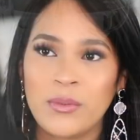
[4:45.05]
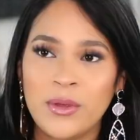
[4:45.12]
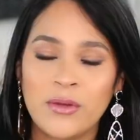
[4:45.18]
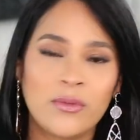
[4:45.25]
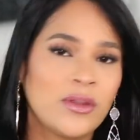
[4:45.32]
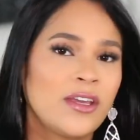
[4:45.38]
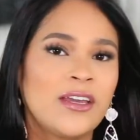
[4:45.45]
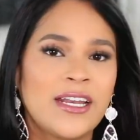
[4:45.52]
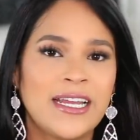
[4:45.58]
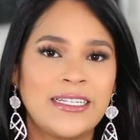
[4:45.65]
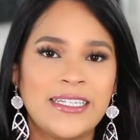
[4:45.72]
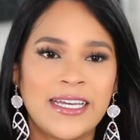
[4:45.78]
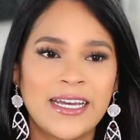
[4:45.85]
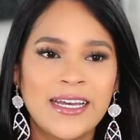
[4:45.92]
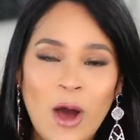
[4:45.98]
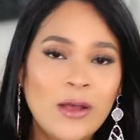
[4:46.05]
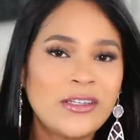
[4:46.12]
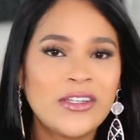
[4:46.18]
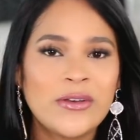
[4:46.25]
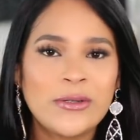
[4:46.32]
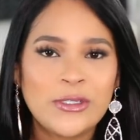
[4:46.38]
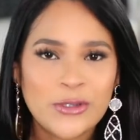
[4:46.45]
would be a really good idea.
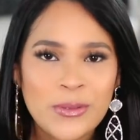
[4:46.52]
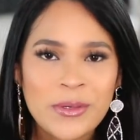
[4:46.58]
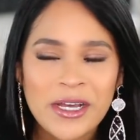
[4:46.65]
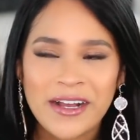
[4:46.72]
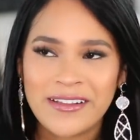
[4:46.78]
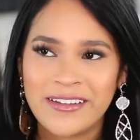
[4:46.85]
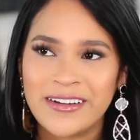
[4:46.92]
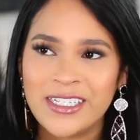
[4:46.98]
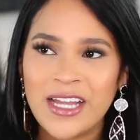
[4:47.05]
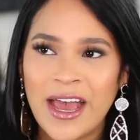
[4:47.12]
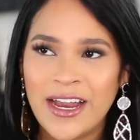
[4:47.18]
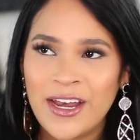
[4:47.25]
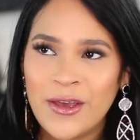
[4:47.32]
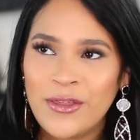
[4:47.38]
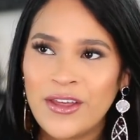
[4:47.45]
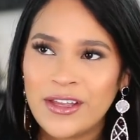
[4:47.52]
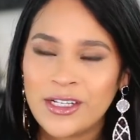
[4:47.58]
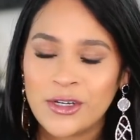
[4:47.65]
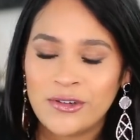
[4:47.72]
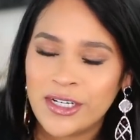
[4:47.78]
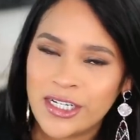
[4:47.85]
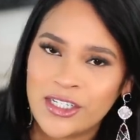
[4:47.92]
Also, trim color. I know the
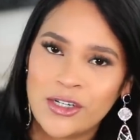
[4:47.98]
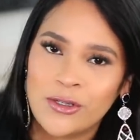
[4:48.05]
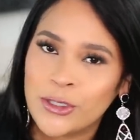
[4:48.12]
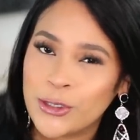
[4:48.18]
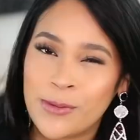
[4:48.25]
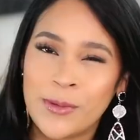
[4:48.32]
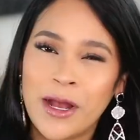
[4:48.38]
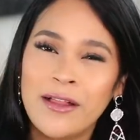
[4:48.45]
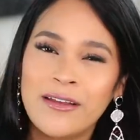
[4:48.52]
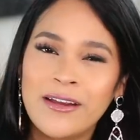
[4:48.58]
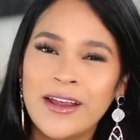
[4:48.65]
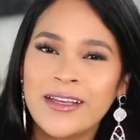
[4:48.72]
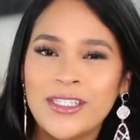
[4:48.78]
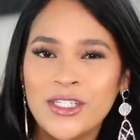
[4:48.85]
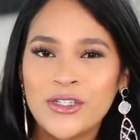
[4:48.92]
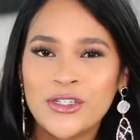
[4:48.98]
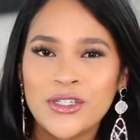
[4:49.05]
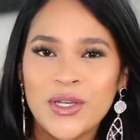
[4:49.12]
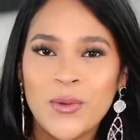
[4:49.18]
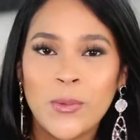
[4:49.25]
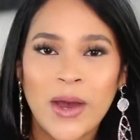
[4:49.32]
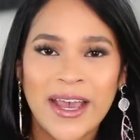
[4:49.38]
traditional trim color is
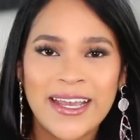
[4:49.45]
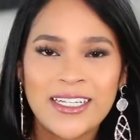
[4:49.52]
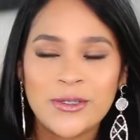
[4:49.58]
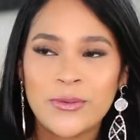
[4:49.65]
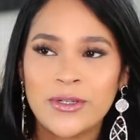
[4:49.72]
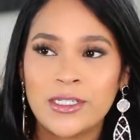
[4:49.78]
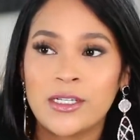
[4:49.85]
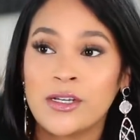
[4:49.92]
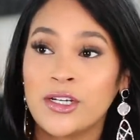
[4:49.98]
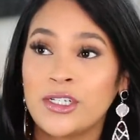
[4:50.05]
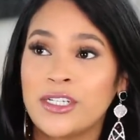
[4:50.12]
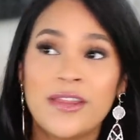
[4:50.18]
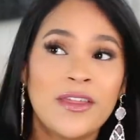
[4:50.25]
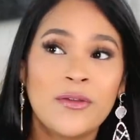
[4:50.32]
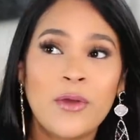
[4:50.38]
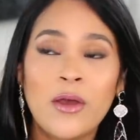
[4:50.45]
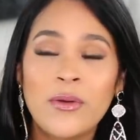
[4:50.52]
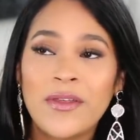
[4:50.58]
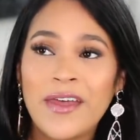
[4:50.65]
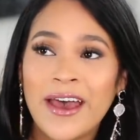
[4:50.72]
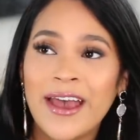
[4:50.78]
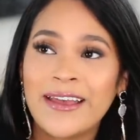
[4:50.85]
usually white, which there's nothing wrong
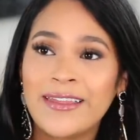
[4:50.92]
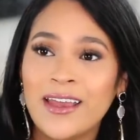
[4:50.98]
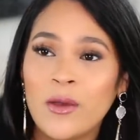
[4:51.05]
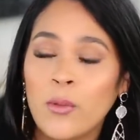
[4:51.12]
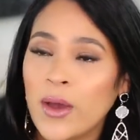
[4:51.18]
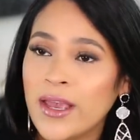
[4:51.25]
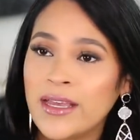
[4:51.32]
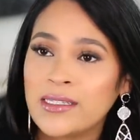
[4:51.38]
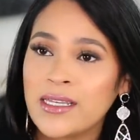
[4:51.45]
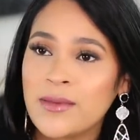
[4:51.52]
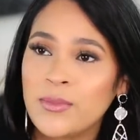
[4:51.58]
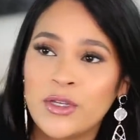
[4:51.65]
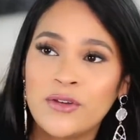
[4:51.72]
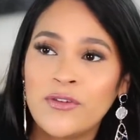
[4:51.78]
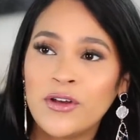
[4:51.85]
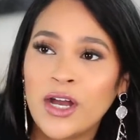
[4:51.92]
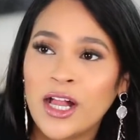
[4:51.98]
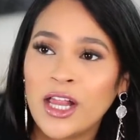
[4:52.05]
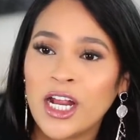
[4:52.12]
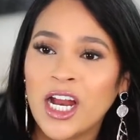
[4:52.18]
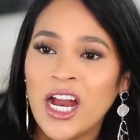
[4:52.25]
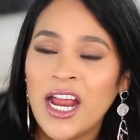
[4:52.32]
with that. I think white is a beautiful
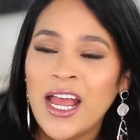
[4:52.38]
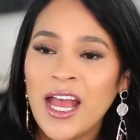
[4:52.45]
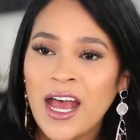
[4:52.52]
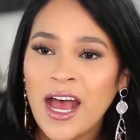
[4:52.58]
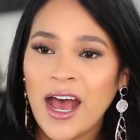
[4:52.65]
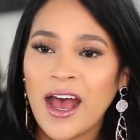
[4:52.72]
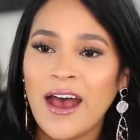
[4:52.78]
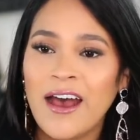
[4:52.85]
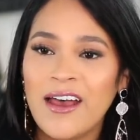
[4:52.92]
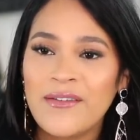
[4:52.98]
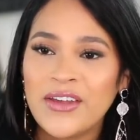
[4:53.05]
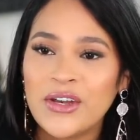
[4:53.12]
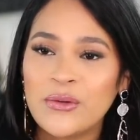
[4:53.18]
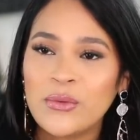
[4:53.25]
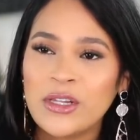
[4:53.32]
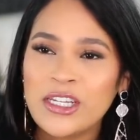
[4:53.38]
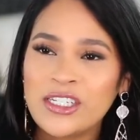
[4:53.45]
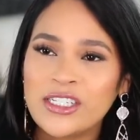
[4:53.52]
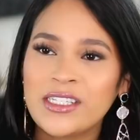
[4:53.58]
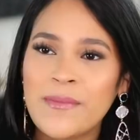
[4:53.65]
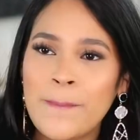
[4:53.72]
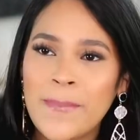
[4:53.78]
color um, and it really
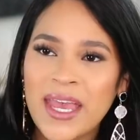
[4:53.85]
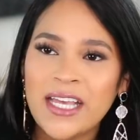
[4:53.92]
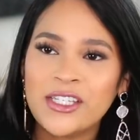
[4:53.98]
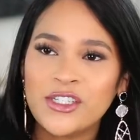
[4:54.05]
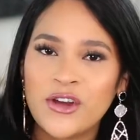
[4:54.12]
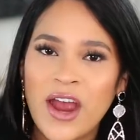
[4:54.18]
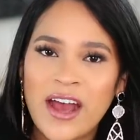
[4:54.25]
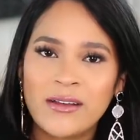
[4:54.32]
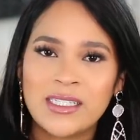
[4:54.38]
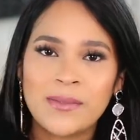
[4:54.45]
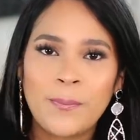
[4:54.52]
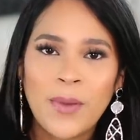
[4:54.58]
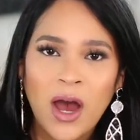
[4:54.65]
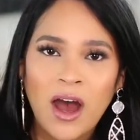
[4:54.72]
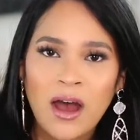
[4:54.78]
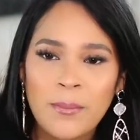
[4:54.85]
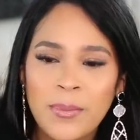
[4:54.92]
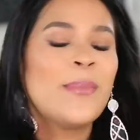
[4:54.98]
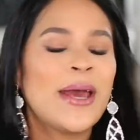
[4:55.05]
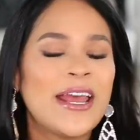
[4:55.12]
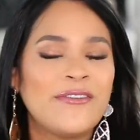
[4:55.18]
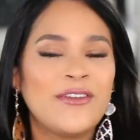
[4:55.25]
just makes your house
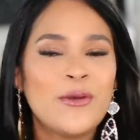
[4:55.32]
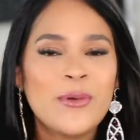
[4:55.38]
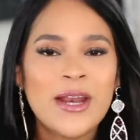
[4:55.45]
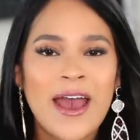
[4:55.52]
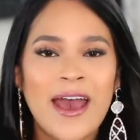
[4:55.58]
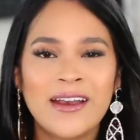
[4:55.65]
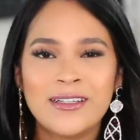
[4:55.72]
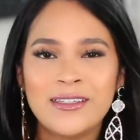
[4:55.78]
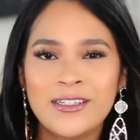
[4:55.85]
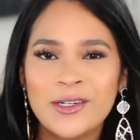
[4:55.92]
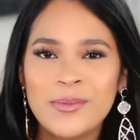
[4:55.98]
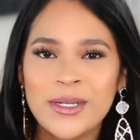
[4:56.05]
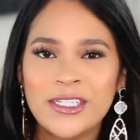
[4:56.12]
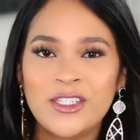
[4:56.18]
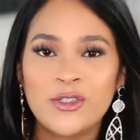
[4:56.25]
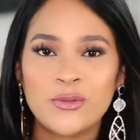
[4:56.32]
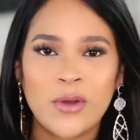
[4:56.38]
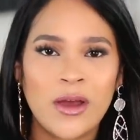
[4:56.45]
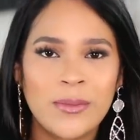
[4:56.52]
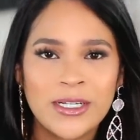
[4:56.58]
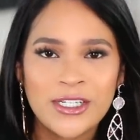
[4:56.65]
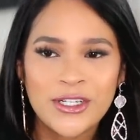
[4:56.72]
pop. But if you want to add a little bit of
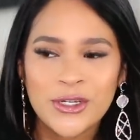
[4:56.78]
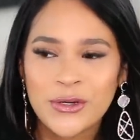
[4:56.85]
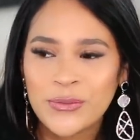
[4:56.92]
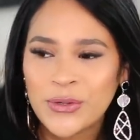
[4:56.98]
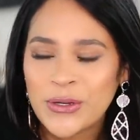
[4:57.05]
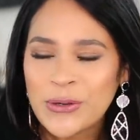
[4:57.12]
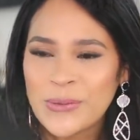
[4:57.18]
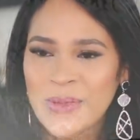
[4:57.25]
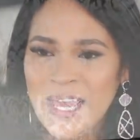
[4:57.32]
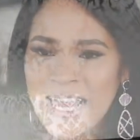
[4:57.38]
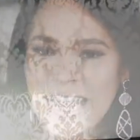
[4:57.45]
drama to your room